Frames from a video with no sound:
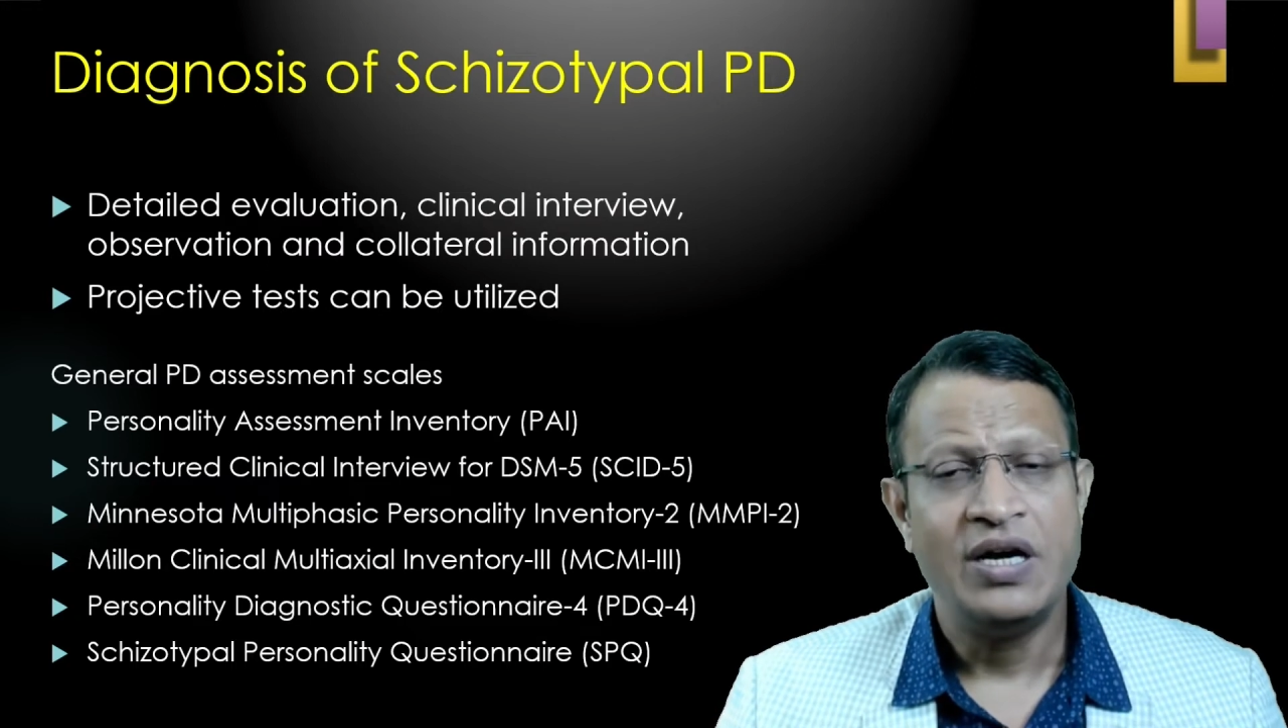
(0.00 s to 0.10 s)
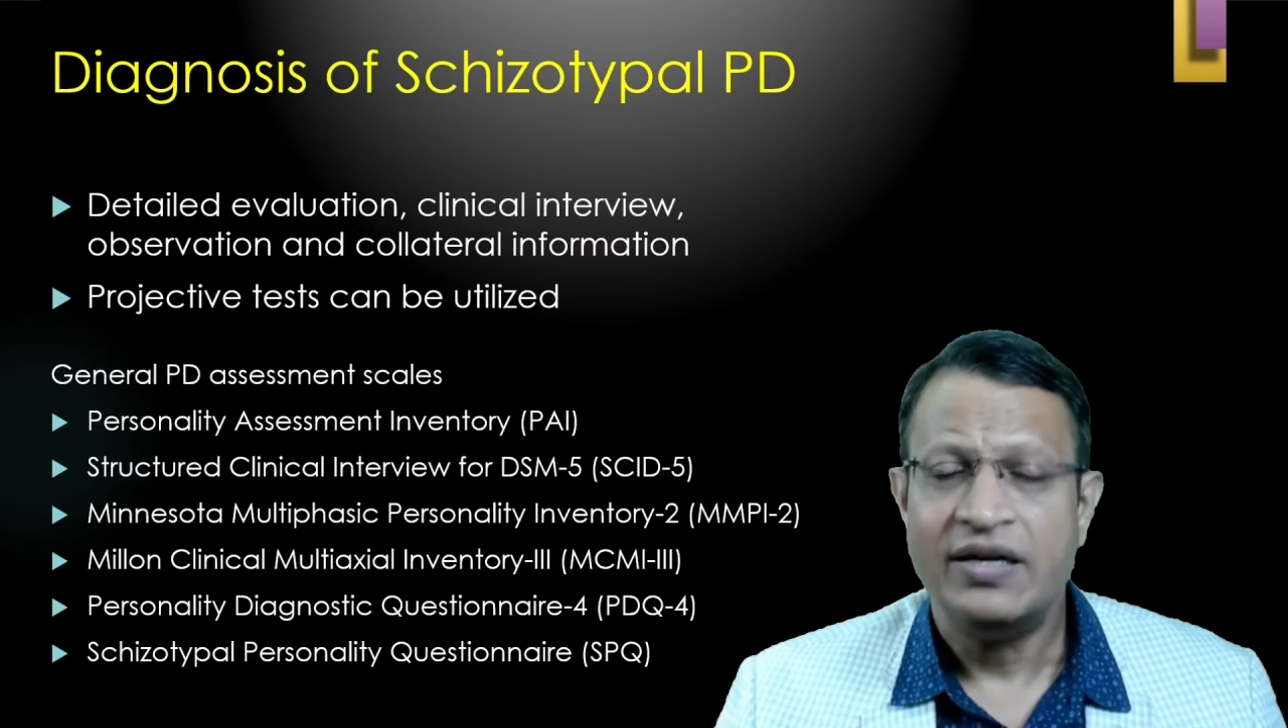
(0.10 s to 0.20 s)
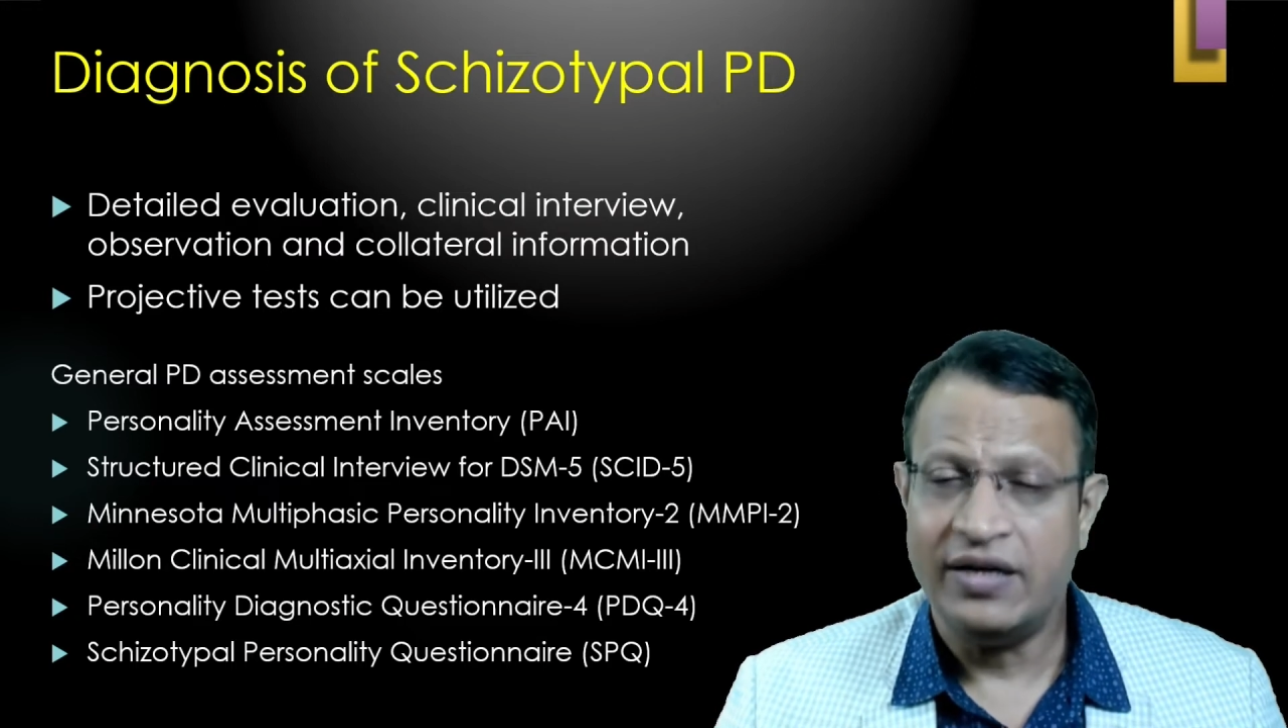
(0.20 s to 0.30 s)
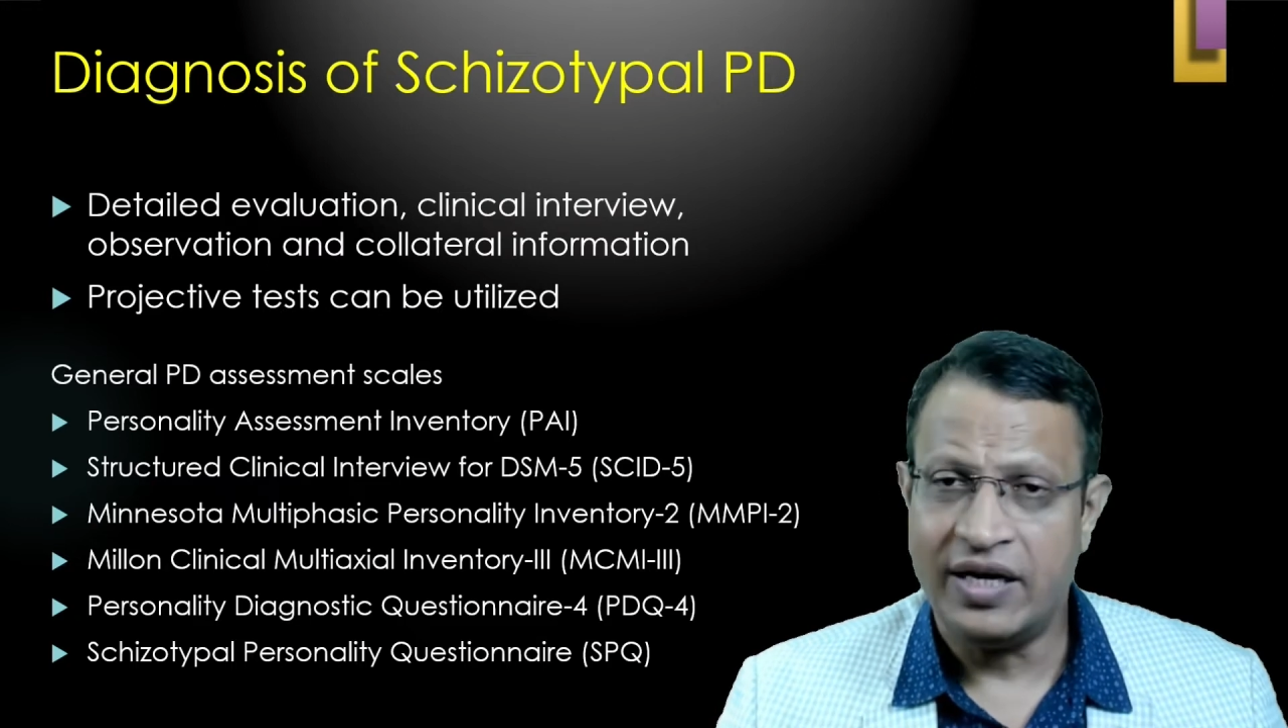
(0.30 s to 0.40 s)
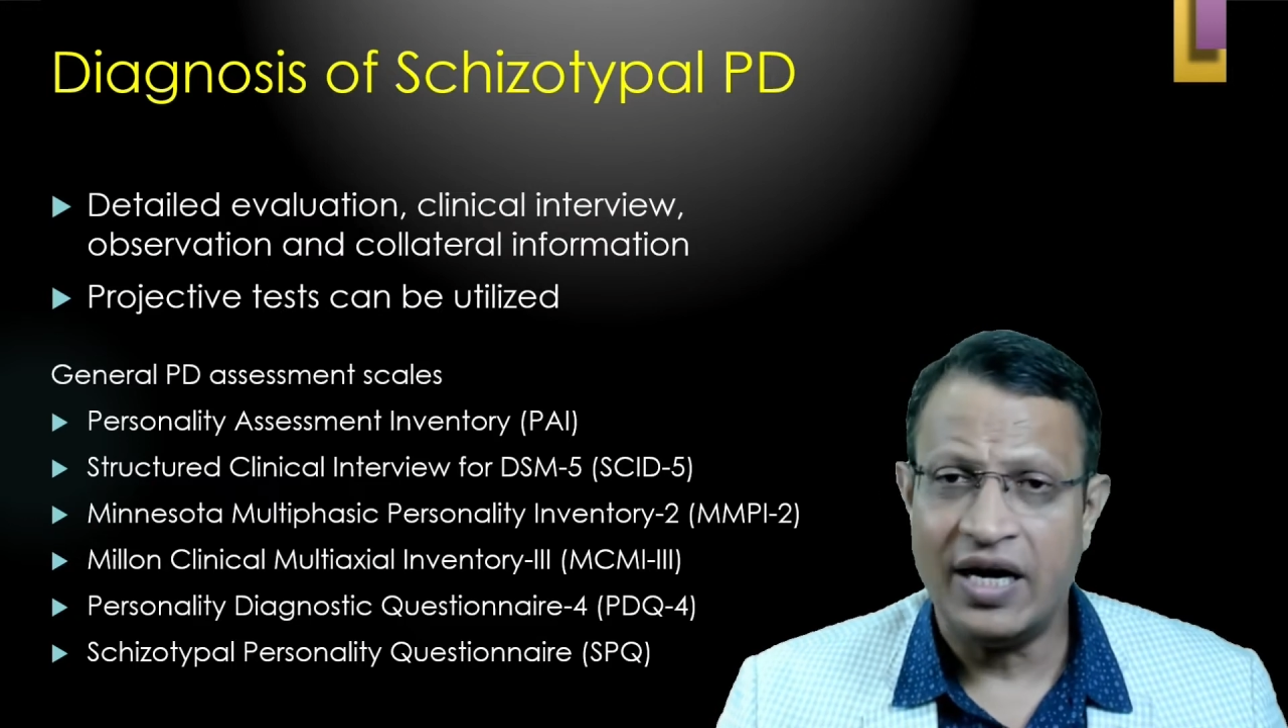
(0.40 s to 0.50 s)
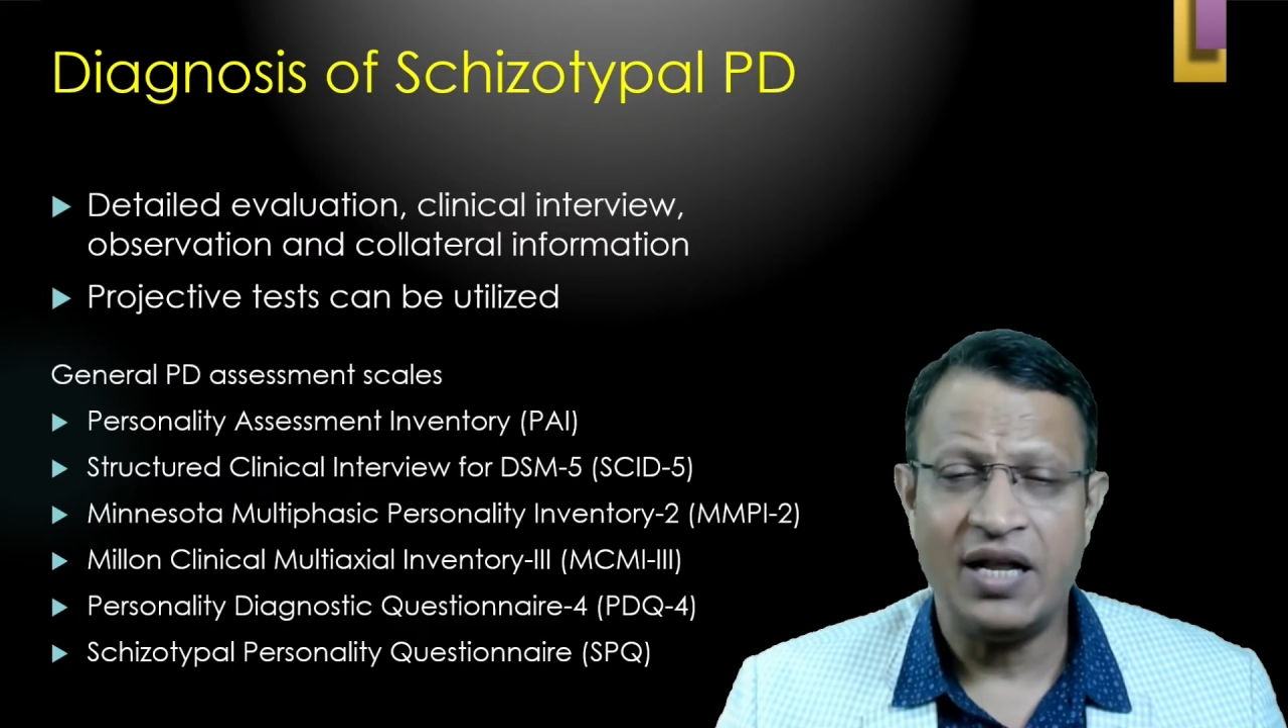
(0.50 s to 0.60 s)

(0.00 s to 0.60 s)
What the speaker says: detailed